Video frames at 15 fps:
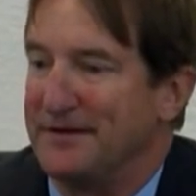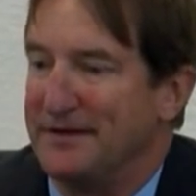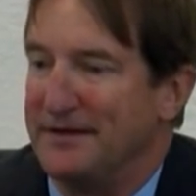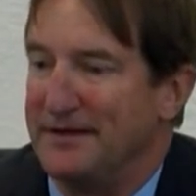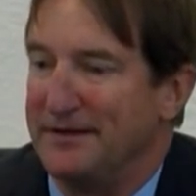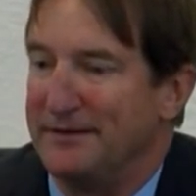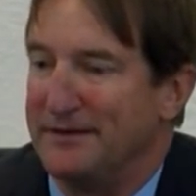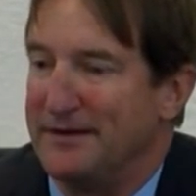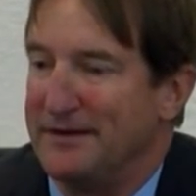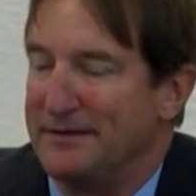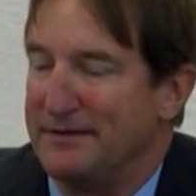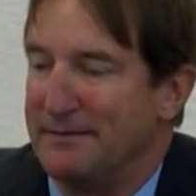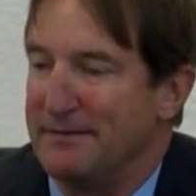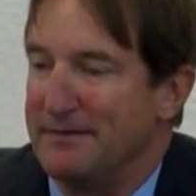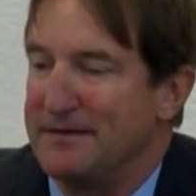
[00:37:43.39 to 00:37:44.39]
it
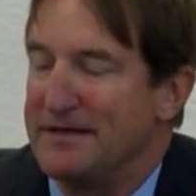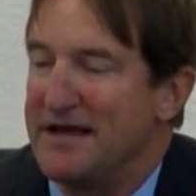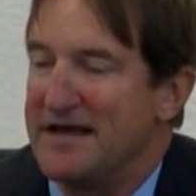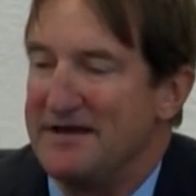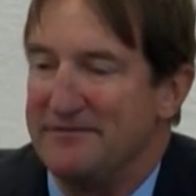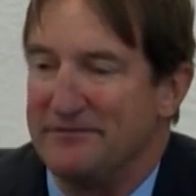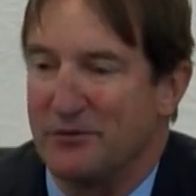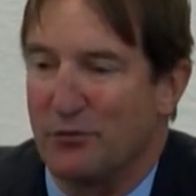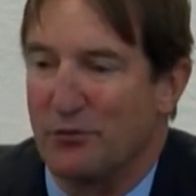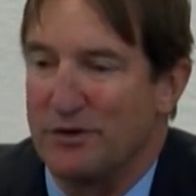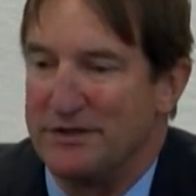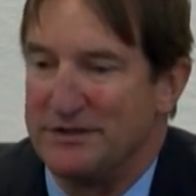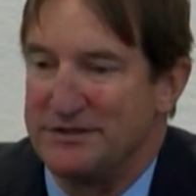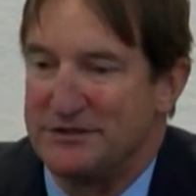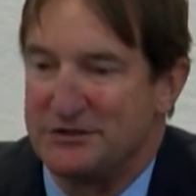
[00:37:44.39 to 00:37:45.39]
it gave
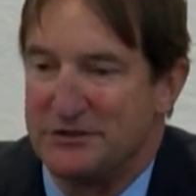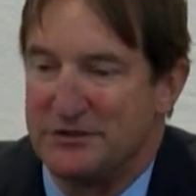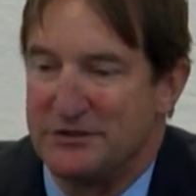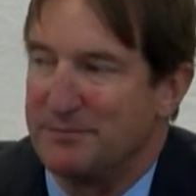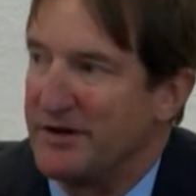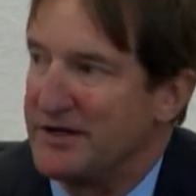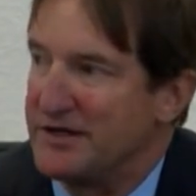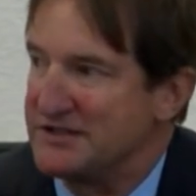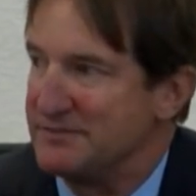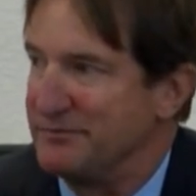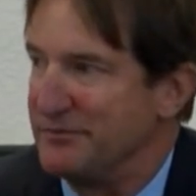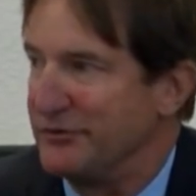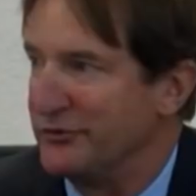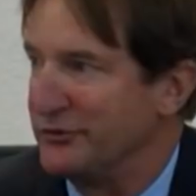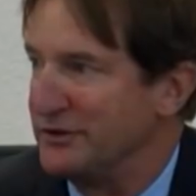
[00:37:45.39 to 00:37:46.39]
credence to the
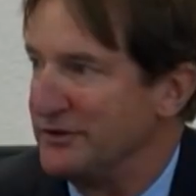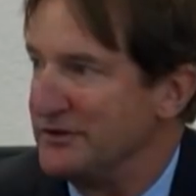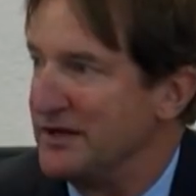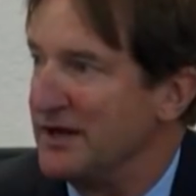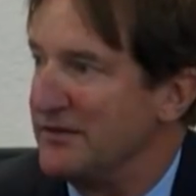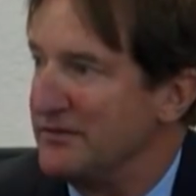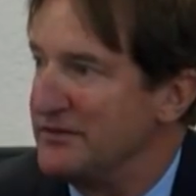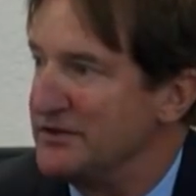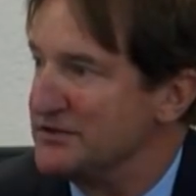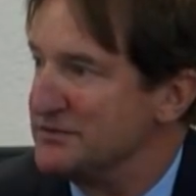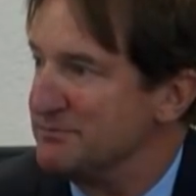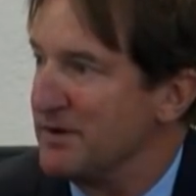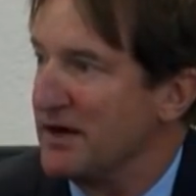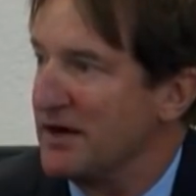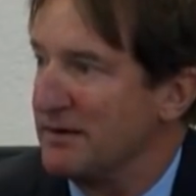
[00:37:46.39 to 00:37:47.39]
possibility that
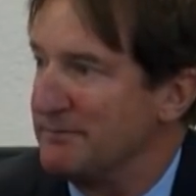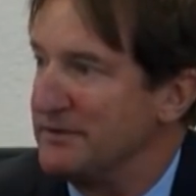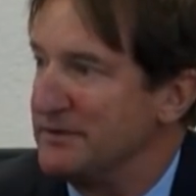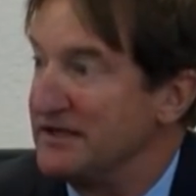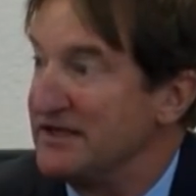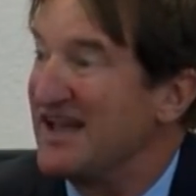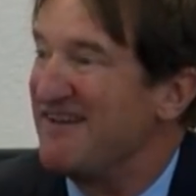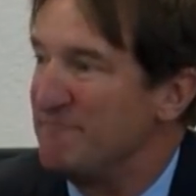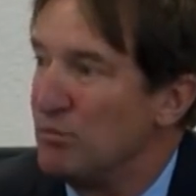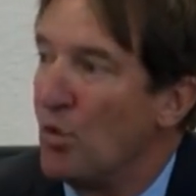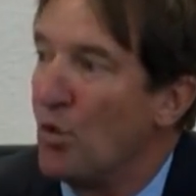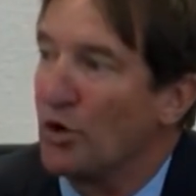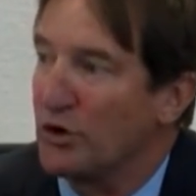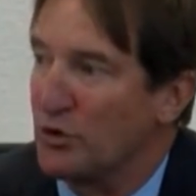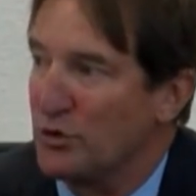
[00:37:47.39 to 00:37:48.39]
this might be gave
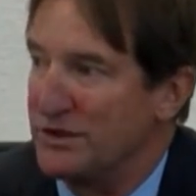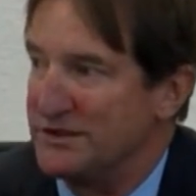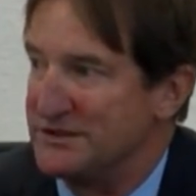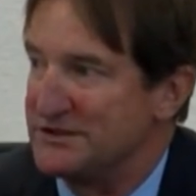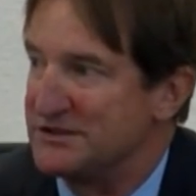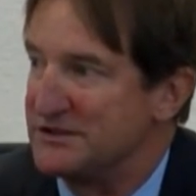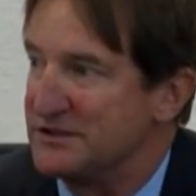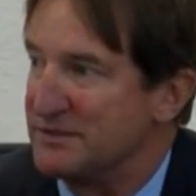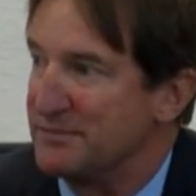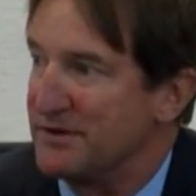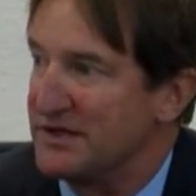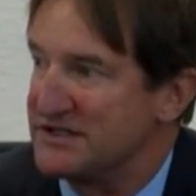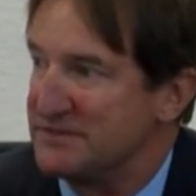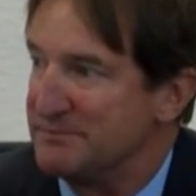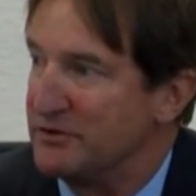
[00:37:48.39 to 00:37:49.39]
more credence to the
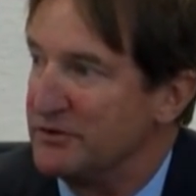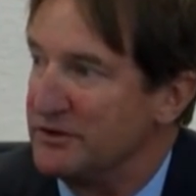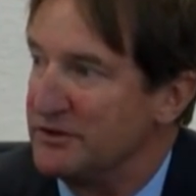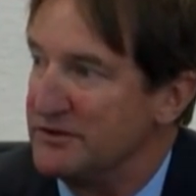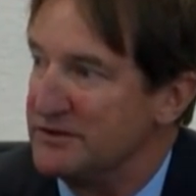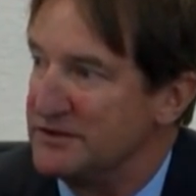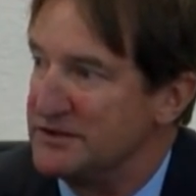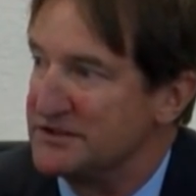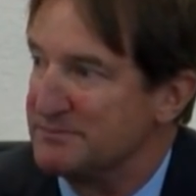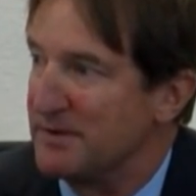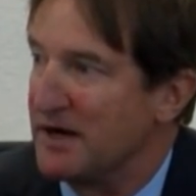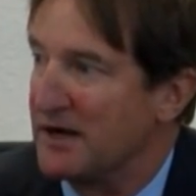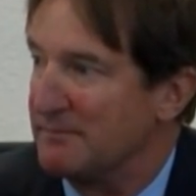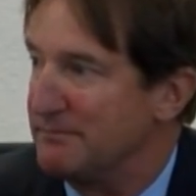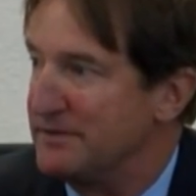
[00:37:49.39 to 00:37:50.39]
possibility that this
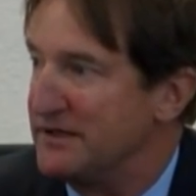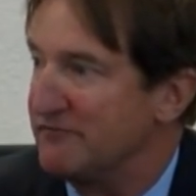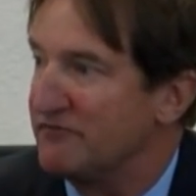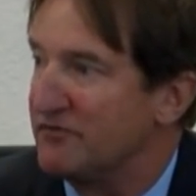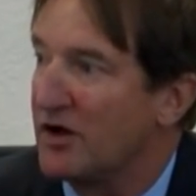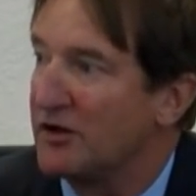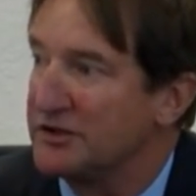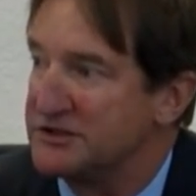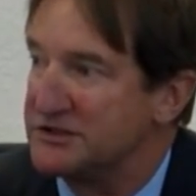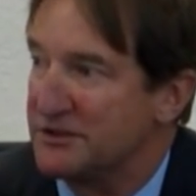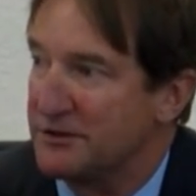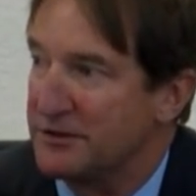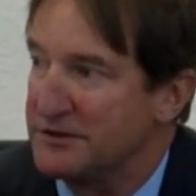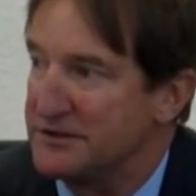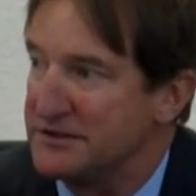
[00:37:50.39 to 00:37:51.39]
might be a
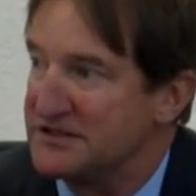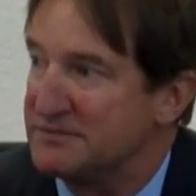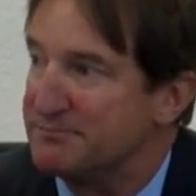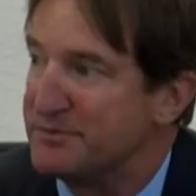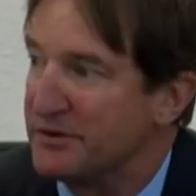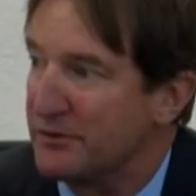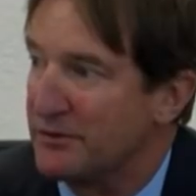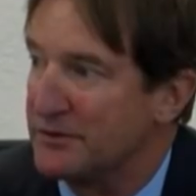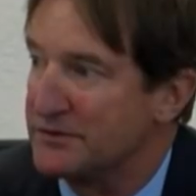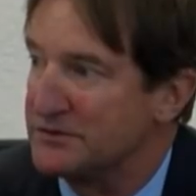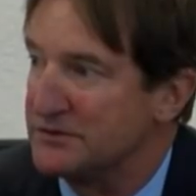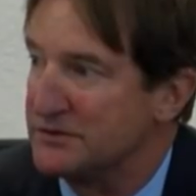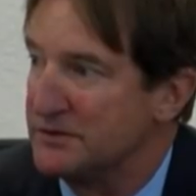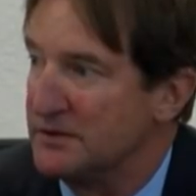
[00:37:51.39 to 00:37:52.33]
voluntary disappearance.